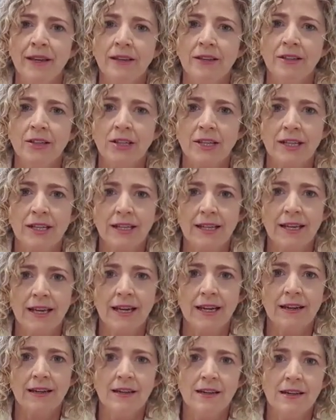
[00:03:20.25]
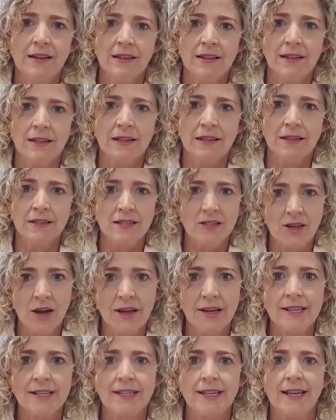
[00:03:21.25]
you can get the
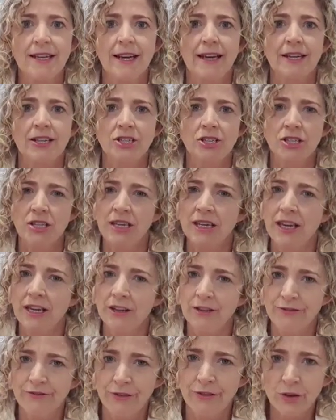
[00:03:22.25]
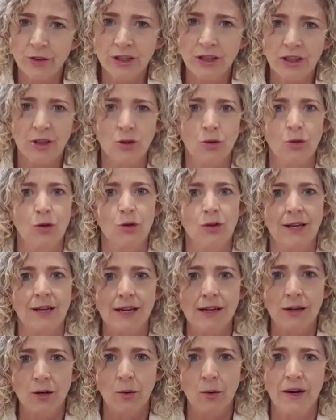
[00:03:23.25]
sinus headaches, you can get the foggy thought,
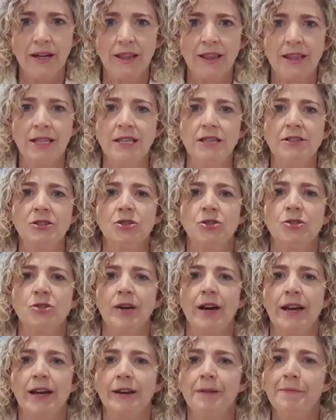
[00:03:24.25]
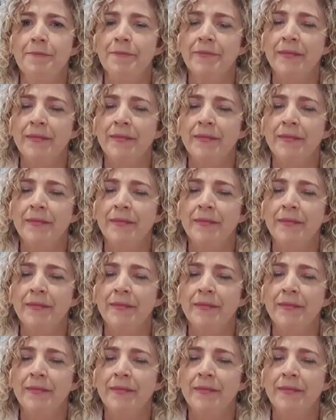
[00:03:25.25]
can't quite think straight,